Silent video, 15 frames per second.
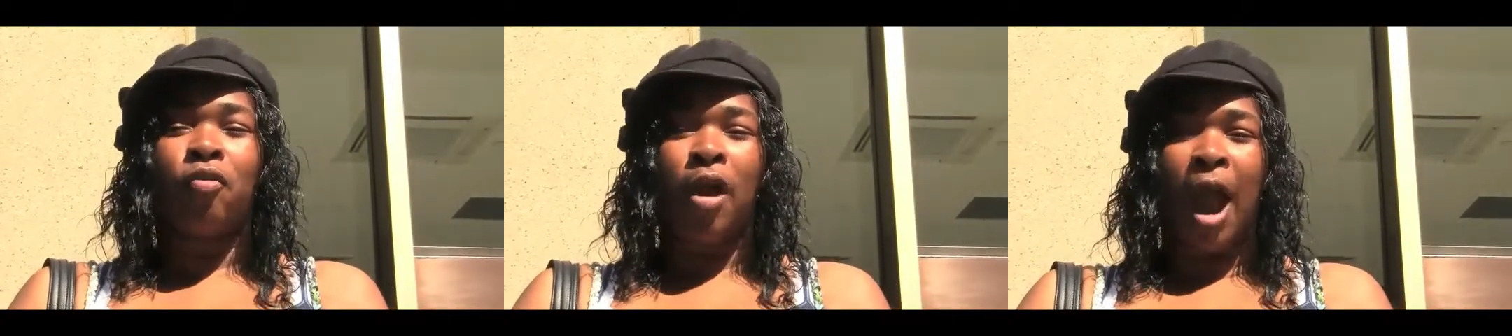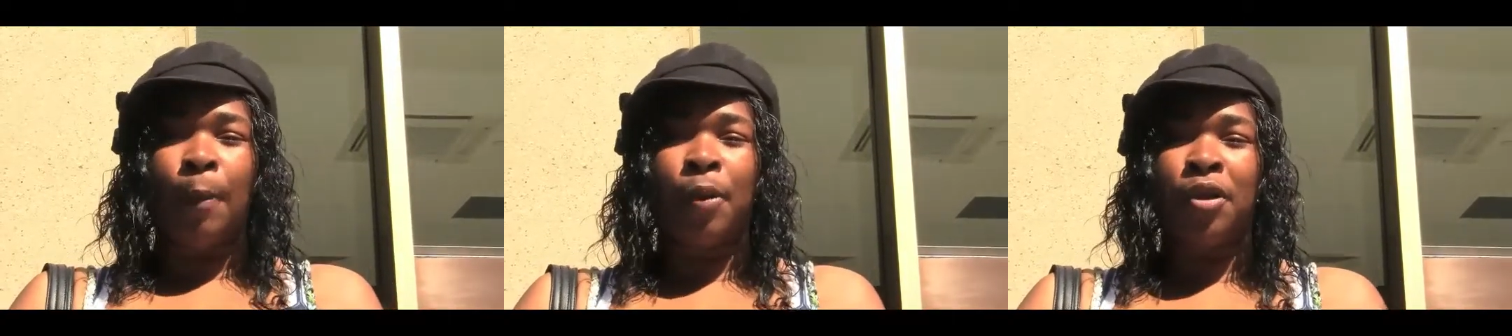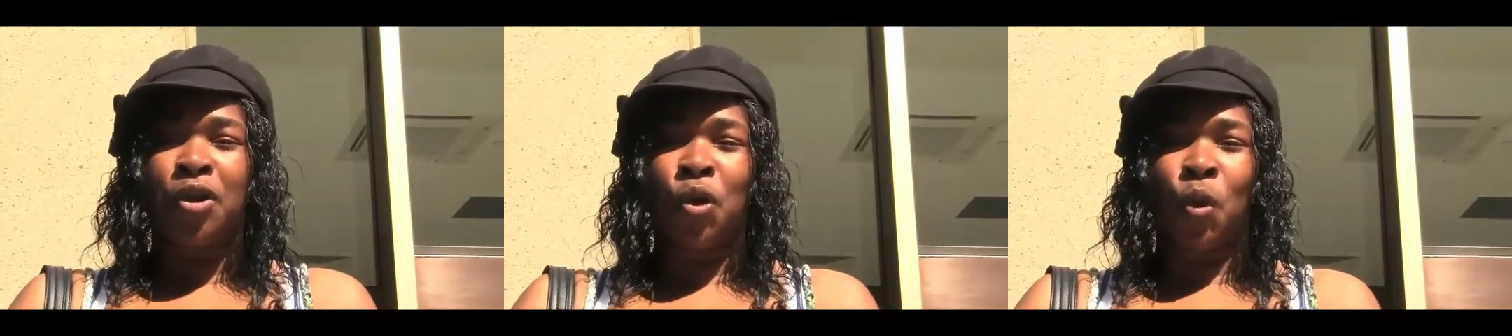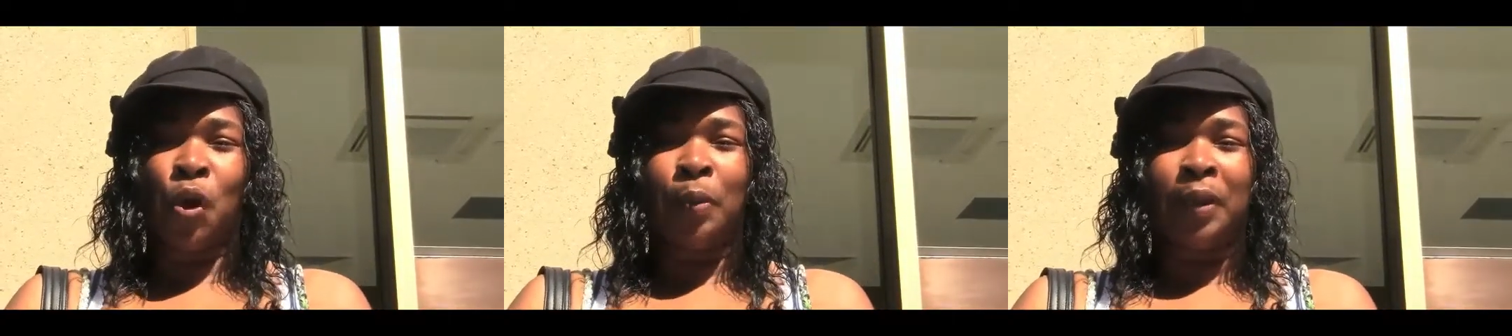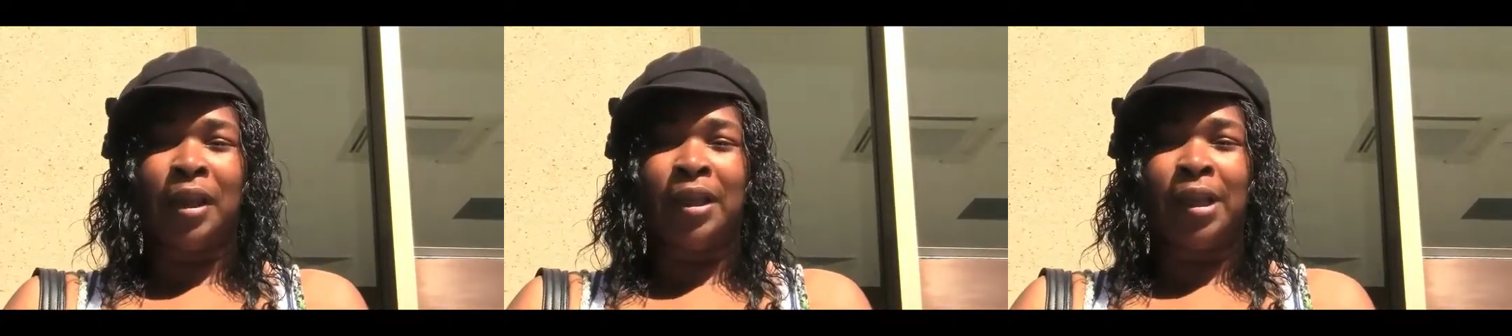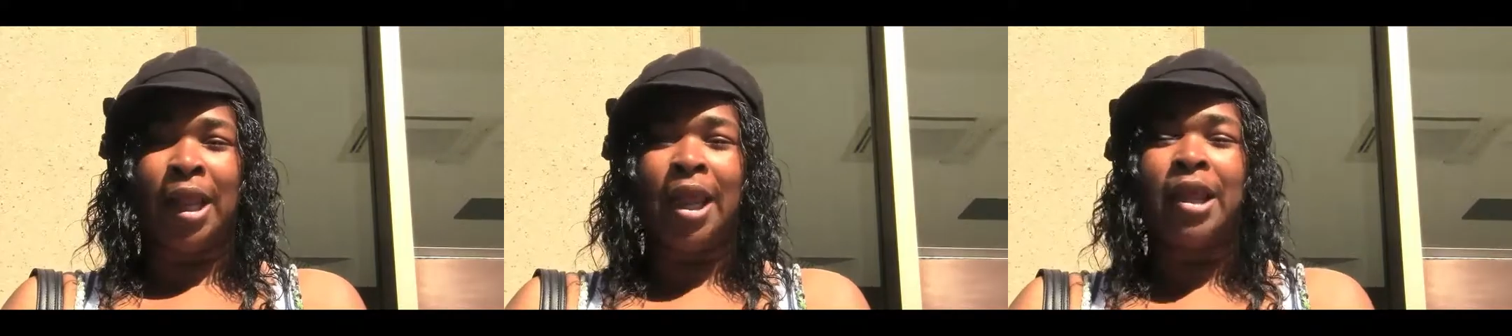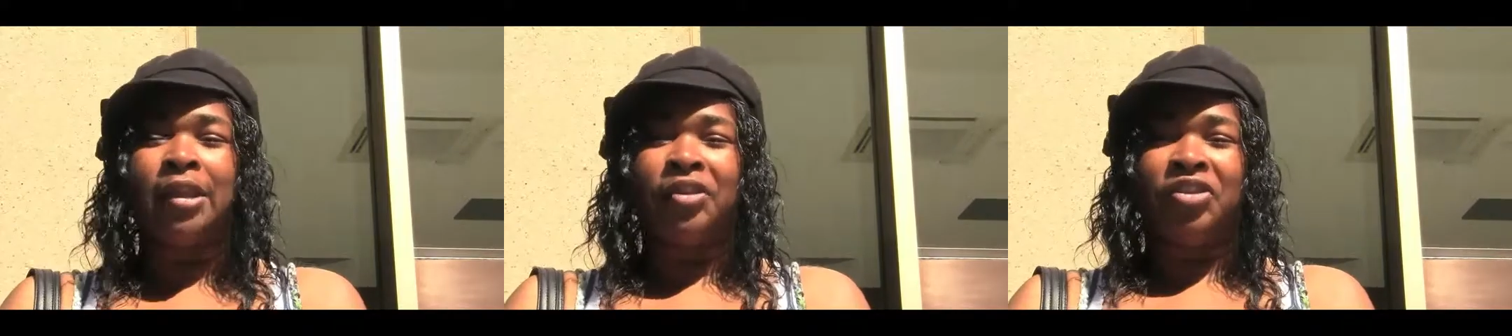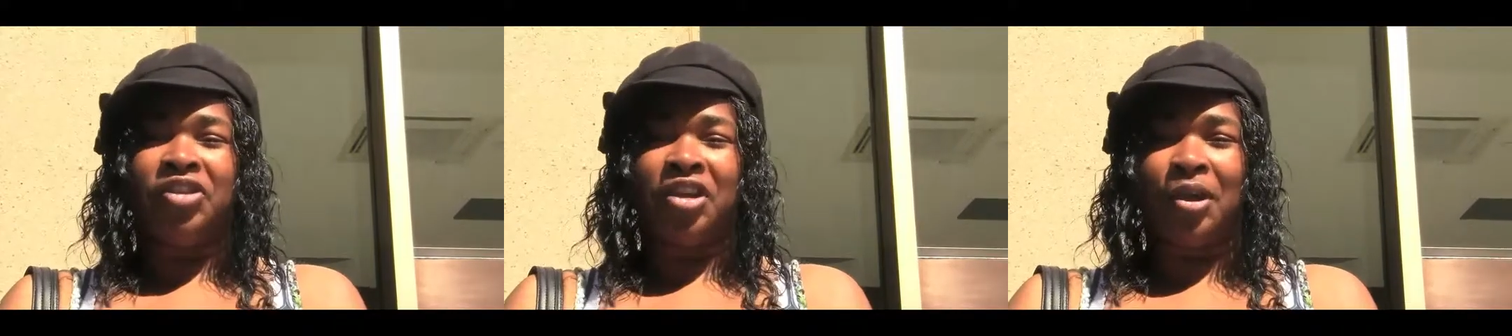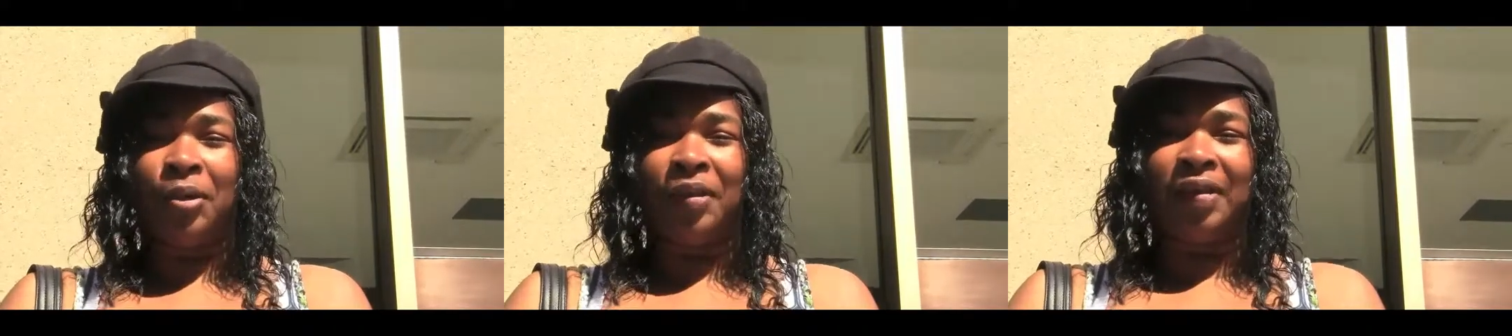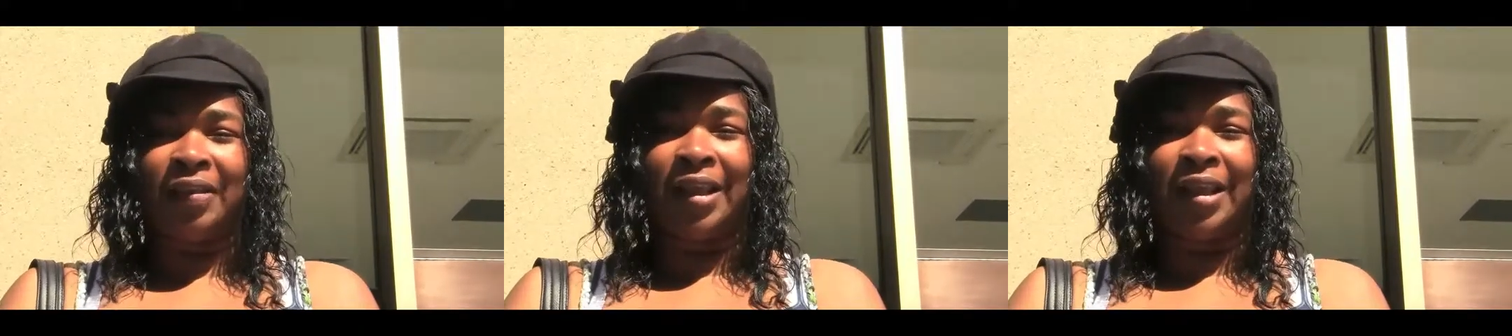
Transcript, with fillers: Robert Norman, Joe